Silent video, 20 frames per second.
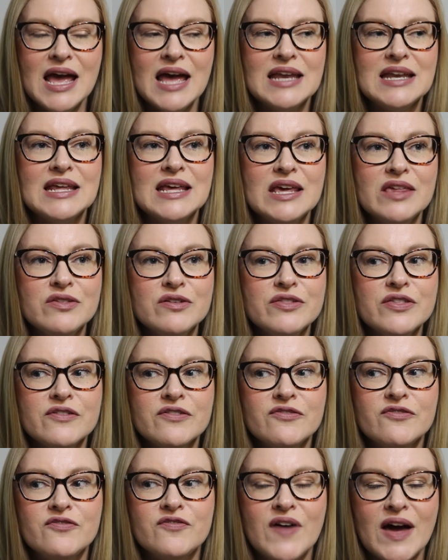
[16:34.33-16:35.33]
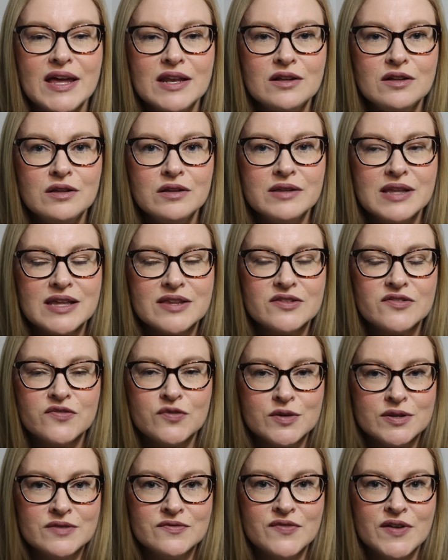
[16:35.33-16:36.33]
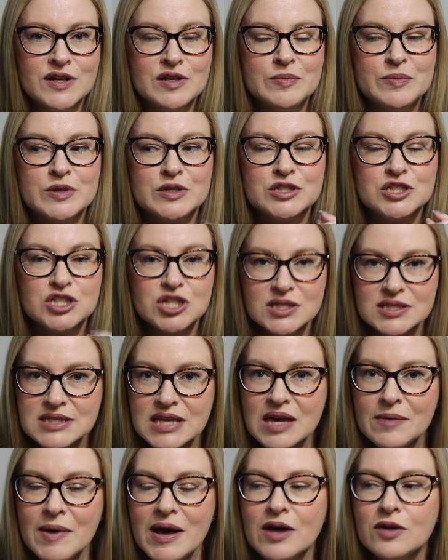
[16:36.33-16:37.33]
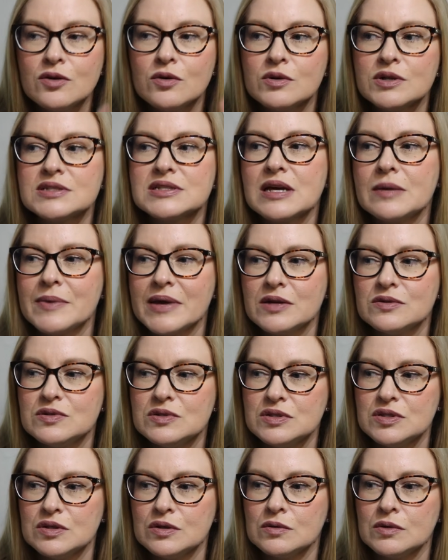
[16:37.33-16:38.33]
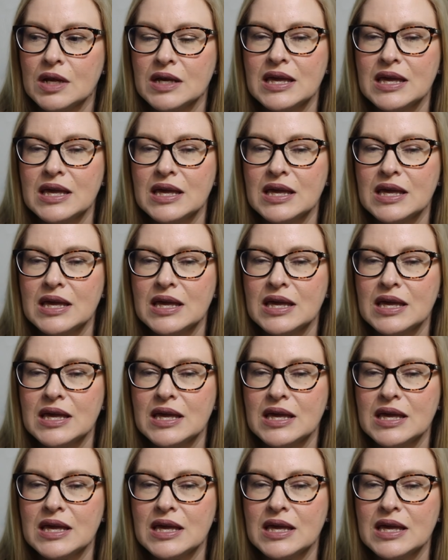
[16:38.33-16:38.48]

and either the final, like the fourth and final book just came out, or it's coming out soon.